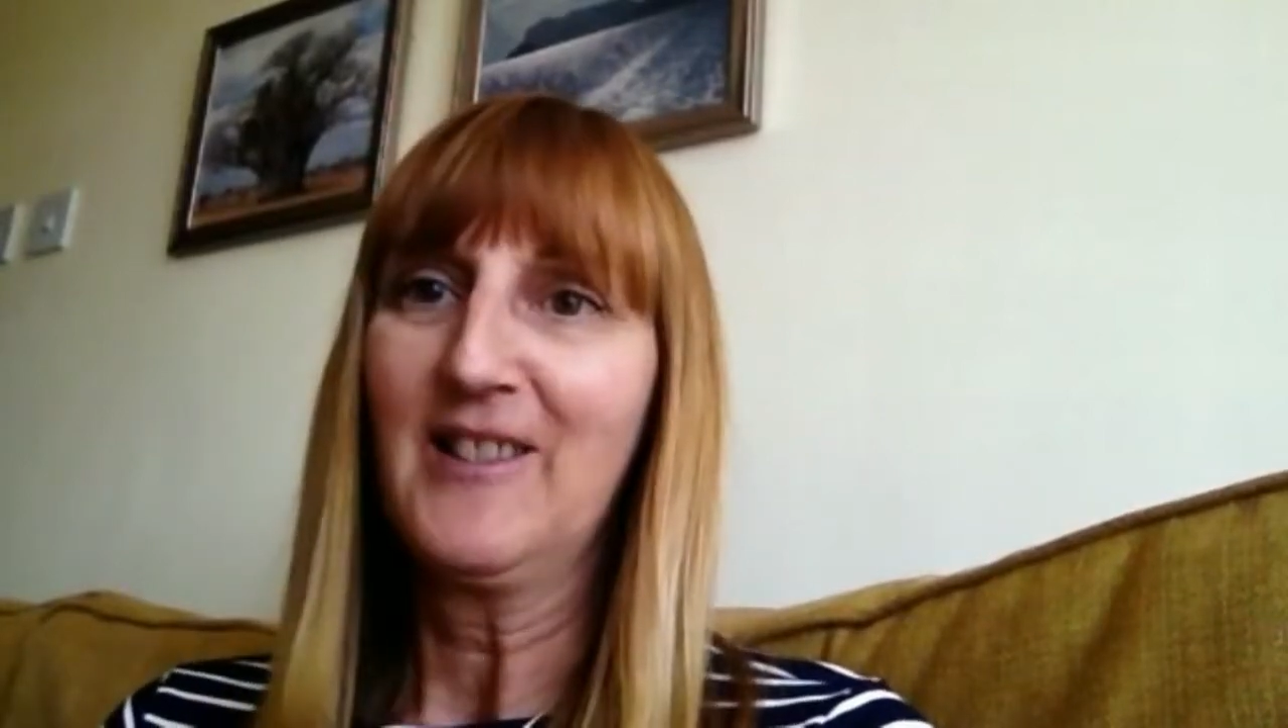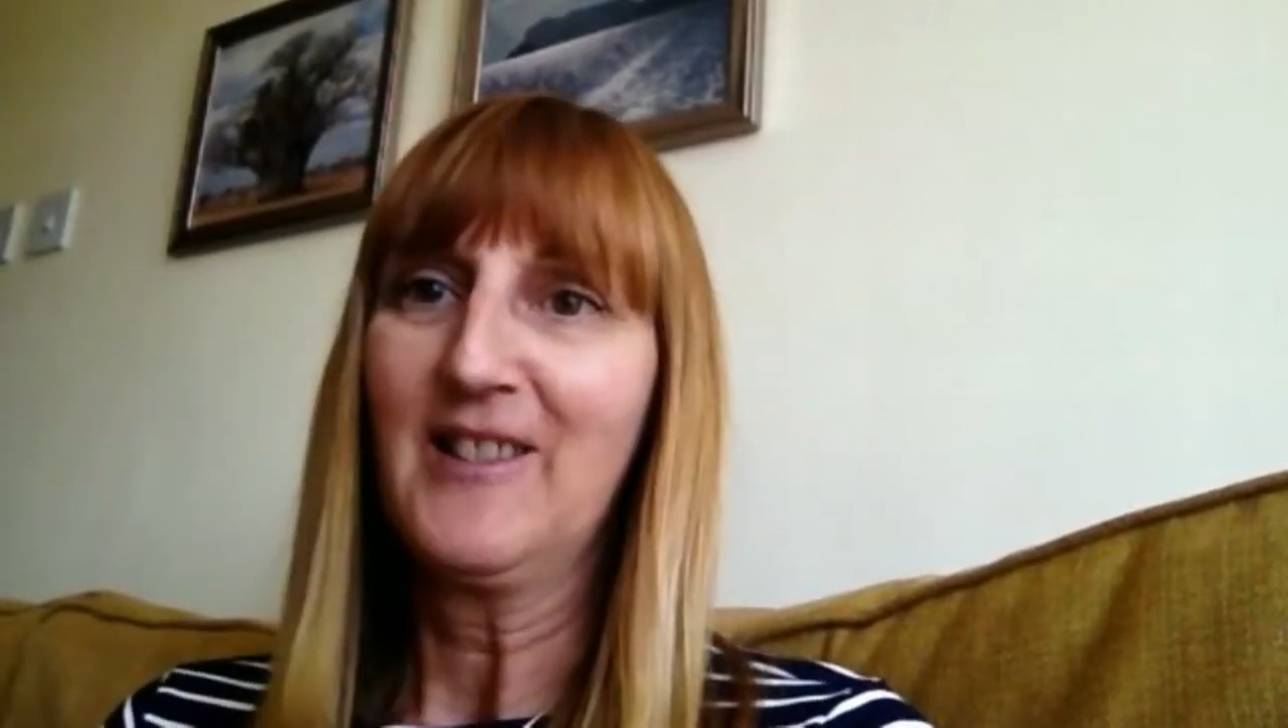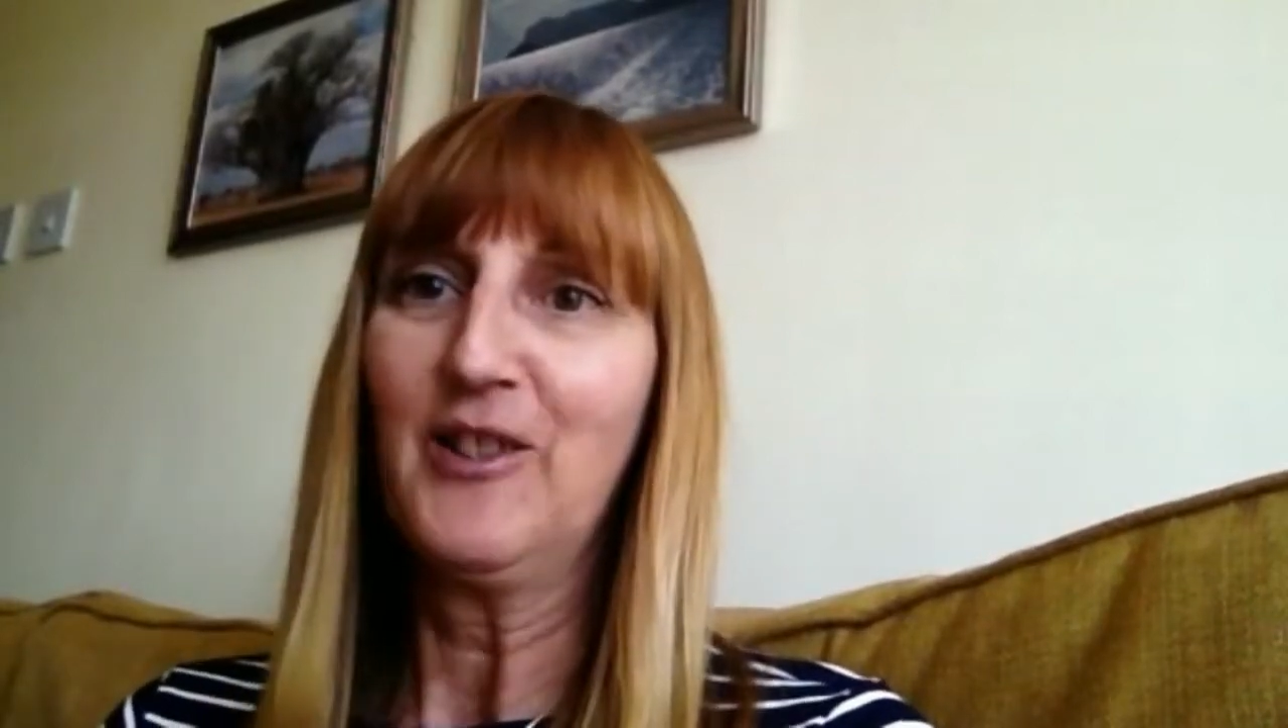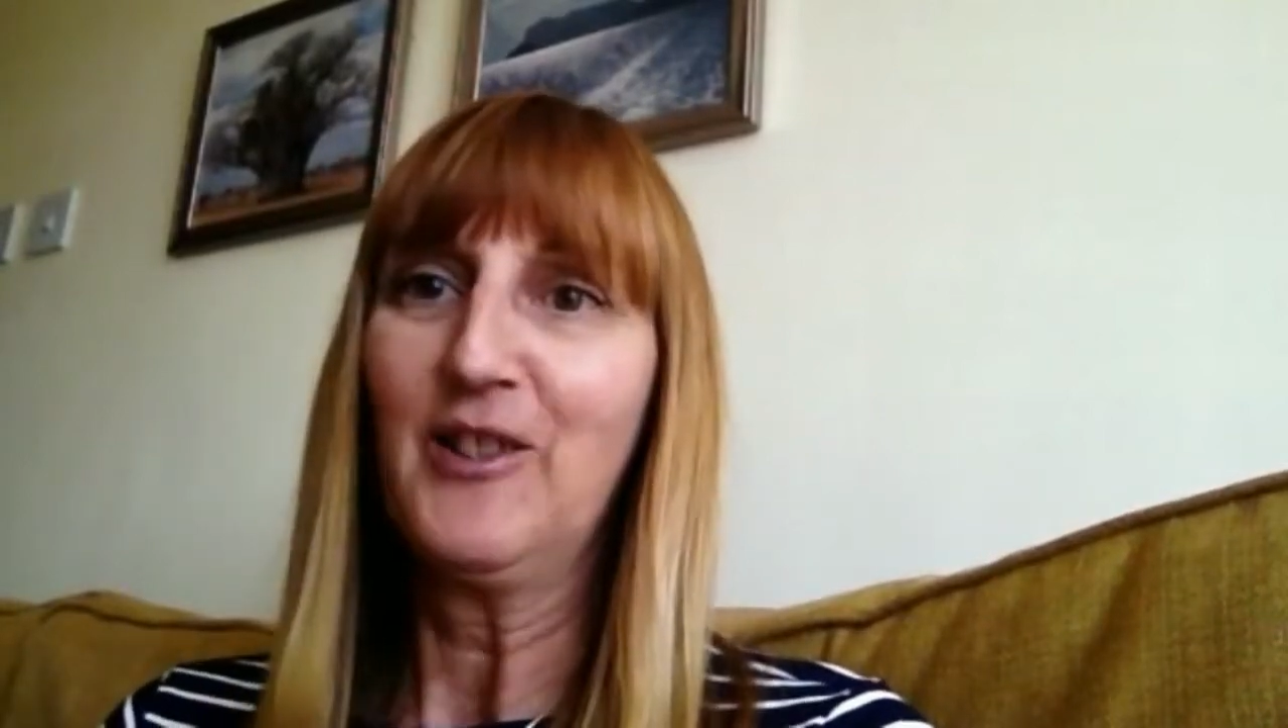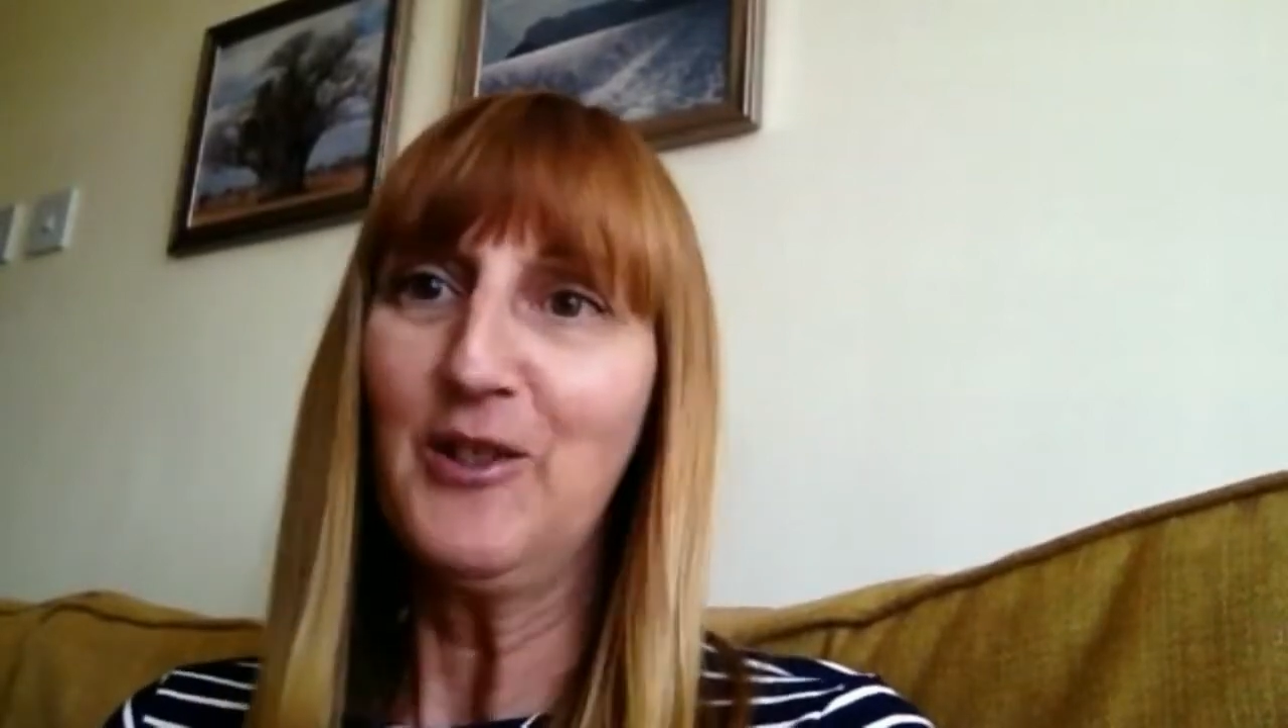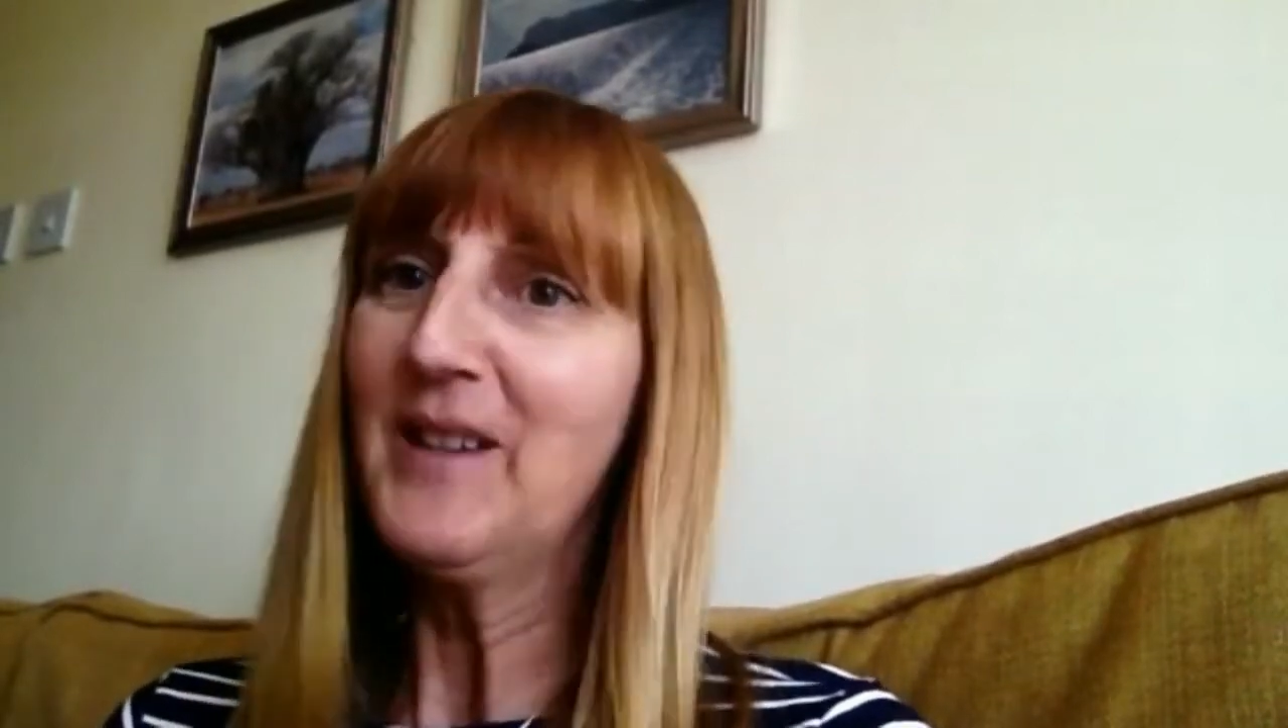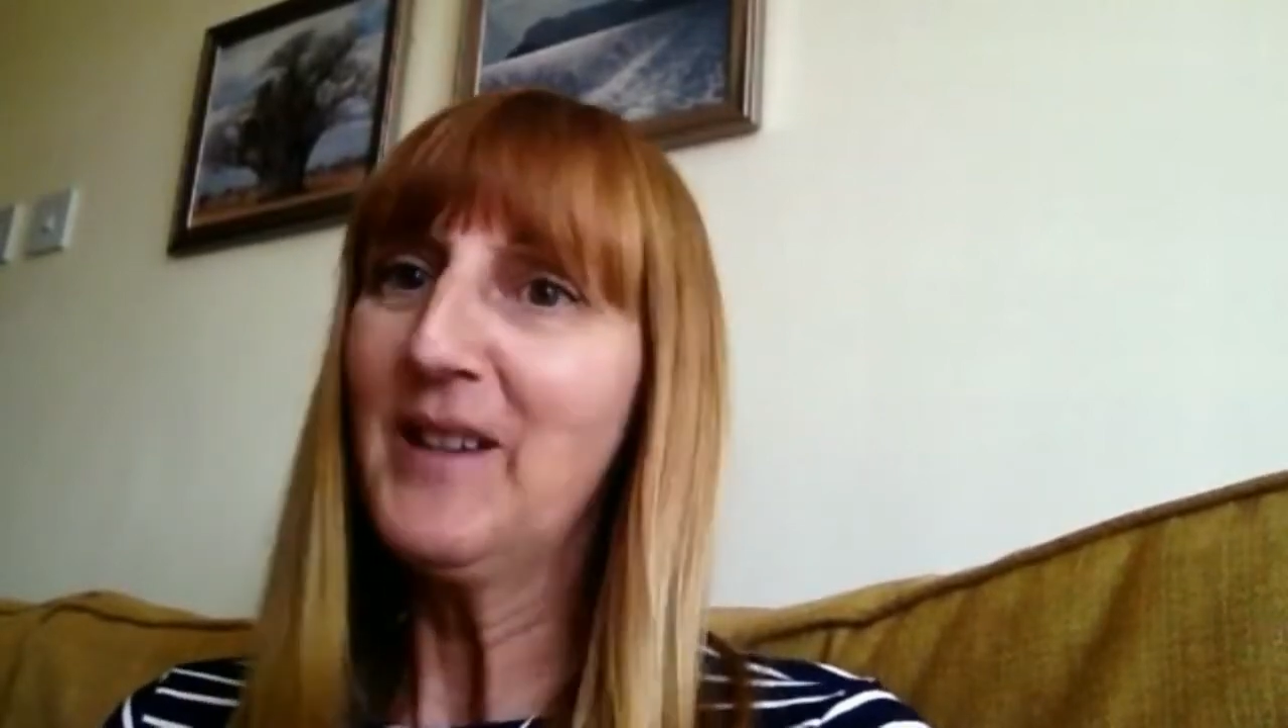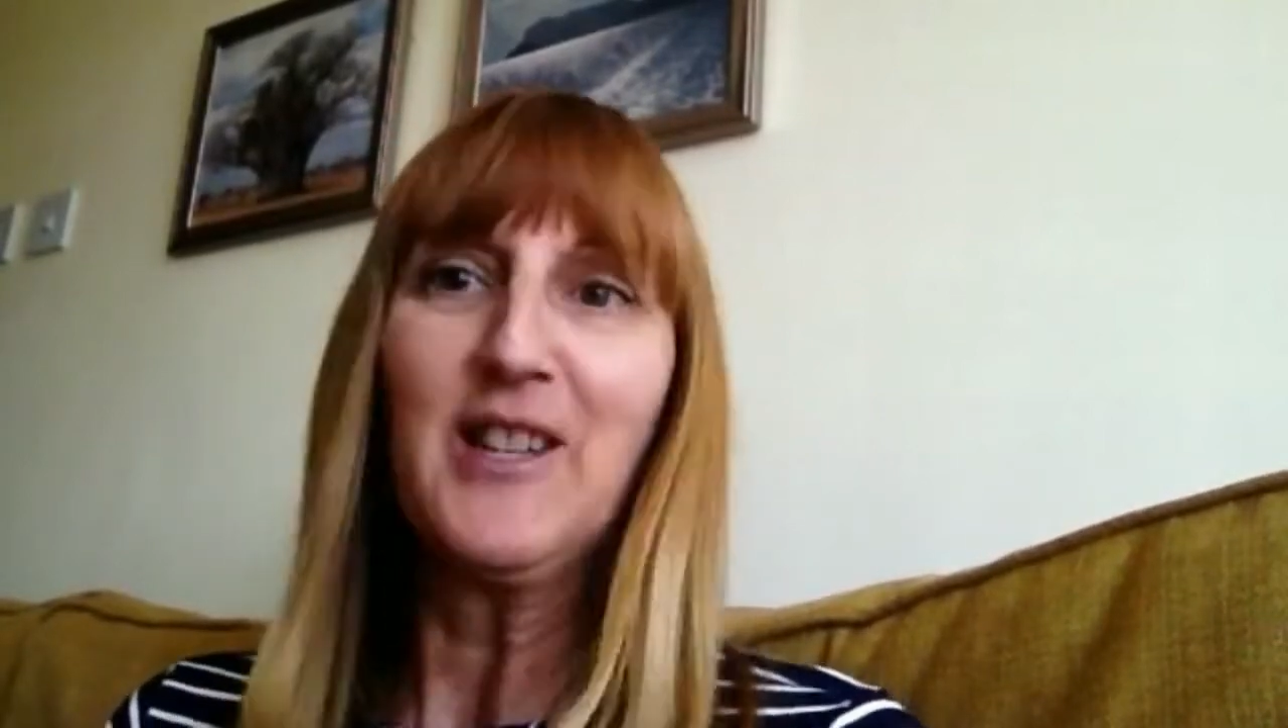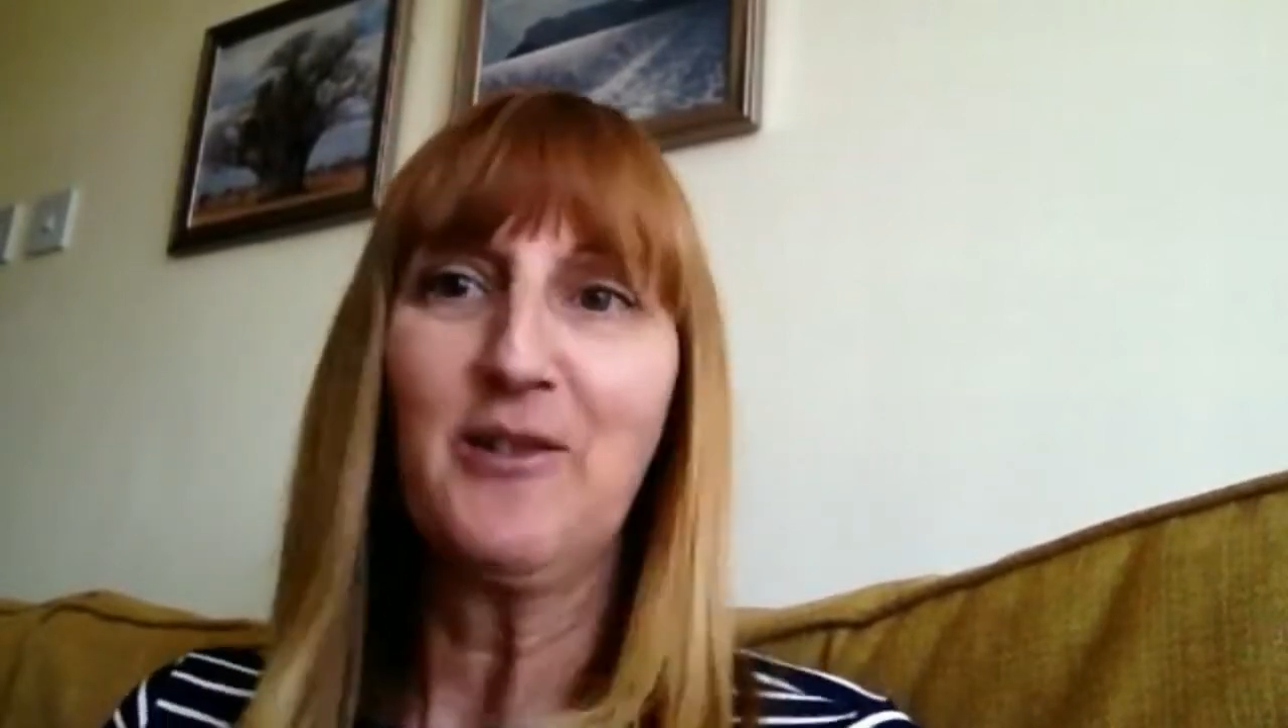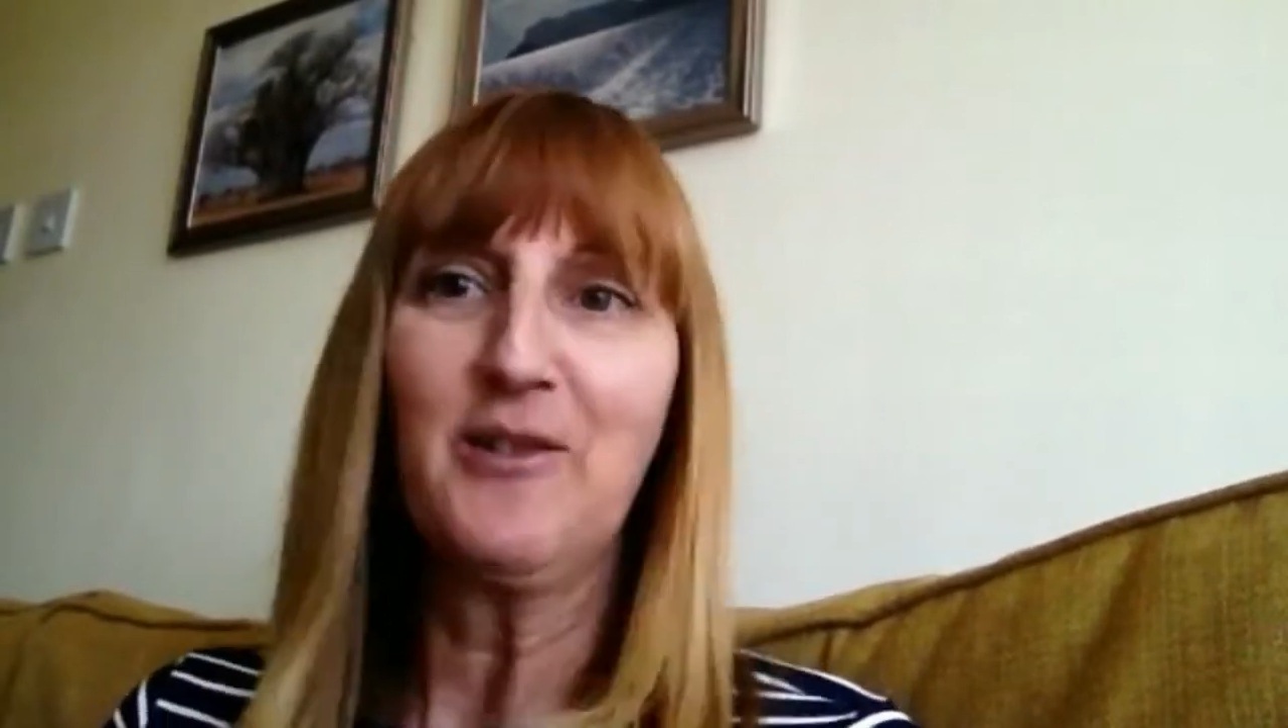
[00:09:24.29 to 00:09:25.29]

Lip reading: So you do get